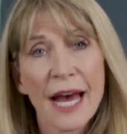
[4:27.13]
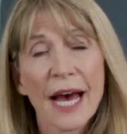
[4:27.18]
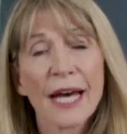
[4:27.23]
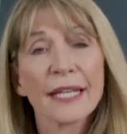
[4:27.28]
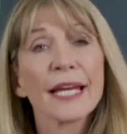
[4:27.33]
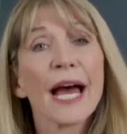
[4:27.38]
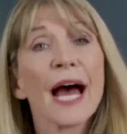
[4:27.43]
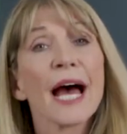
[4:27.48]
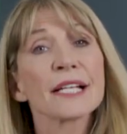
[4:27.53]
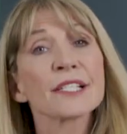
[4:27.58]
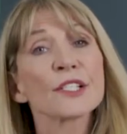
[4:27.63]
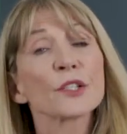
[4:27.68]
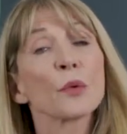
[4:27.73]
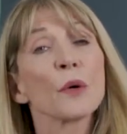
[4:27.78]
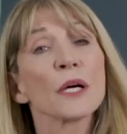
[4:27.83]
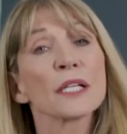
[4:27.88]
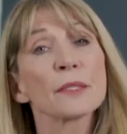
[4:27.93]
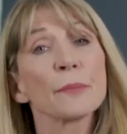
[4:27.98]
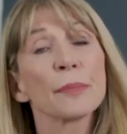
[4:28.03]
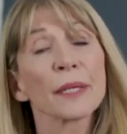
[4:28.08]
and it has
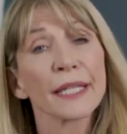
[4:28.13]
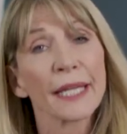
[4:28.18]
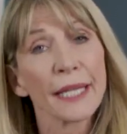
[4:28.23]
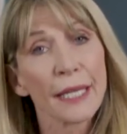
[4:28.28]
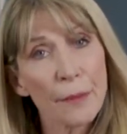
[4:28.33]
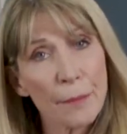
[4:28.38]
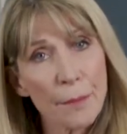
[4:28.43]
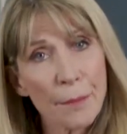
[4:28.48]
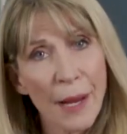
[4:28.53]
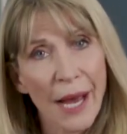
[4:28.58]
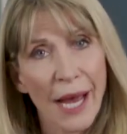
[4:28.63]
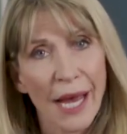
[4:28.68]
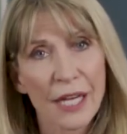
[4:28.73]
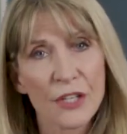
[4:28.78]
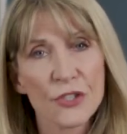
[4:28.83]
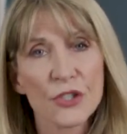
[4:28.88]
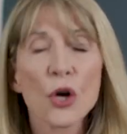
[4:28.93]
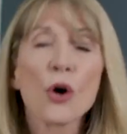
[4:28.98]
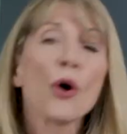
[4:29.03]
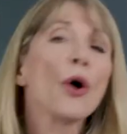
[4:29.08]
quite a big
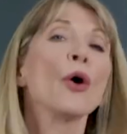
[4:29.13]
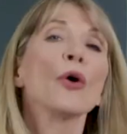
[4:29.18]
impact